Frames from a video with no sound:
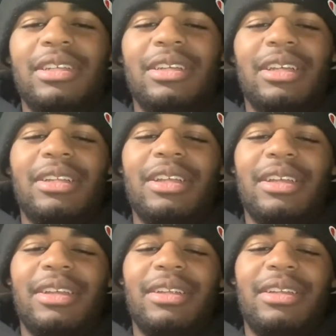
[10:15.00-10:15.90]
And
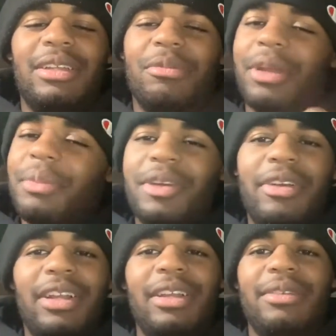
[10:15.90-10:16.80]
then he ran my
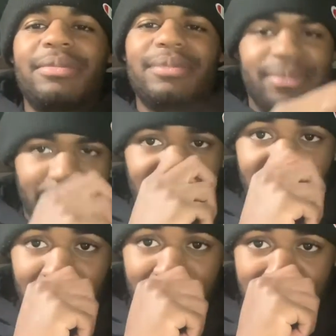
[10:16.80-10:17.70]
credit,
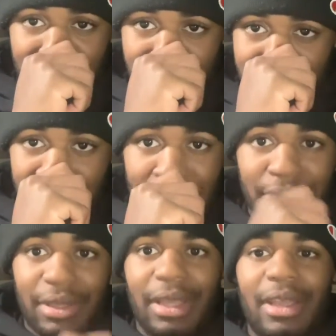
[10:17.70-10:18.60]
and then turns out
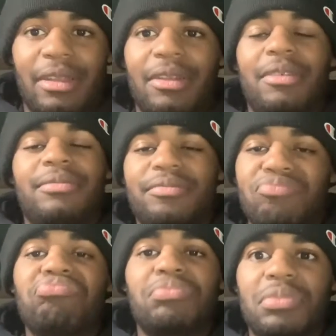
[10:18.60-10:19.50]
that,
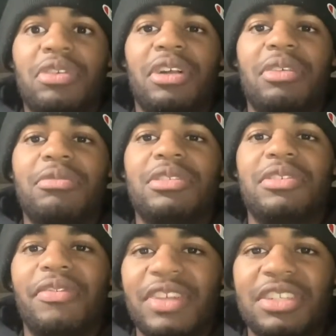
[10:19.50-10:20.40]
credit was
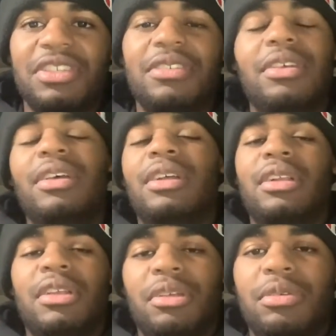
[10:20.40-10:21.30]
sufficient.
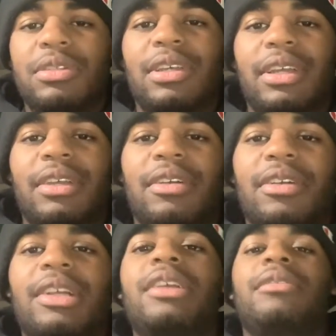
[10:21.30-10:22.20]
He was like, all
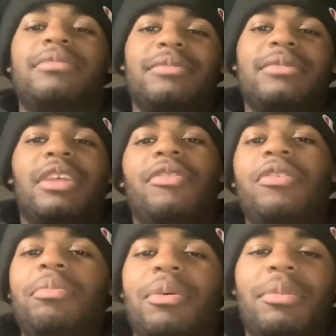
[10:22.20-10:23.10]
right, if
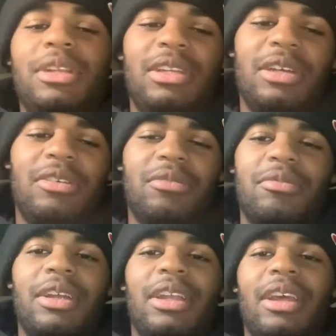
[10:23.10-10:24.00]
you put money down
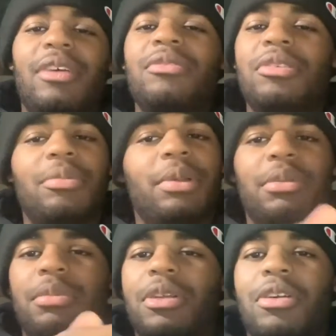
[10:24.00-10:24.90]
right now, you can pick
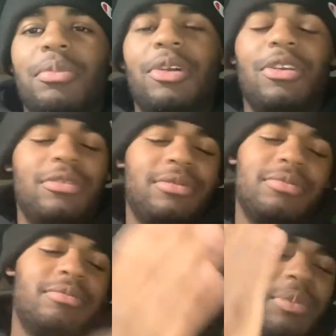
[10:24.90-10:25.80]
up the car tomorrow.
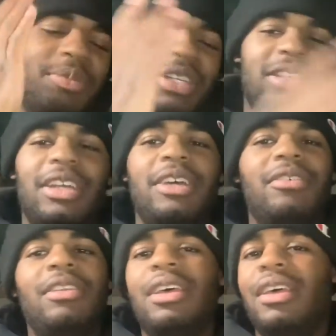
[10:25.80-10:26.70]
Put my money down,
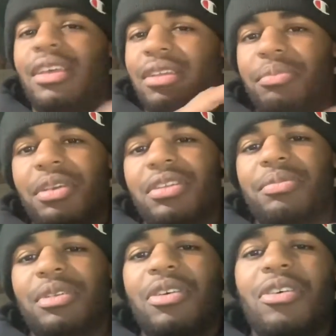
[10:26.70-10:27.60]
picked up
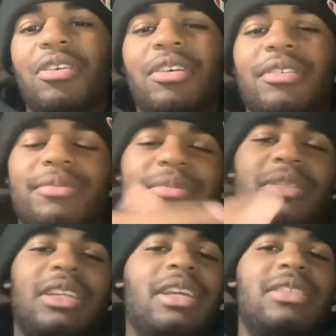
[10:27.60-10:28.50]
the car
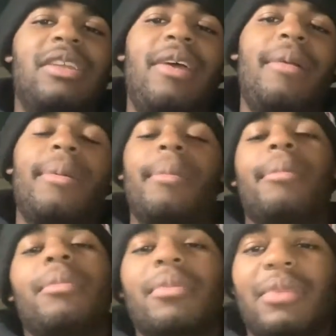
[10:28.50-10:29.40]
the next day,
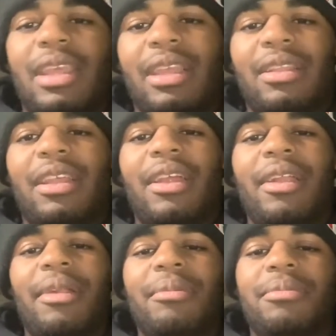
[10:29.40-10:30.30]
and
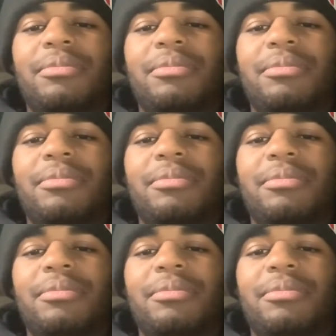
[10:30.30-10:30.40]
then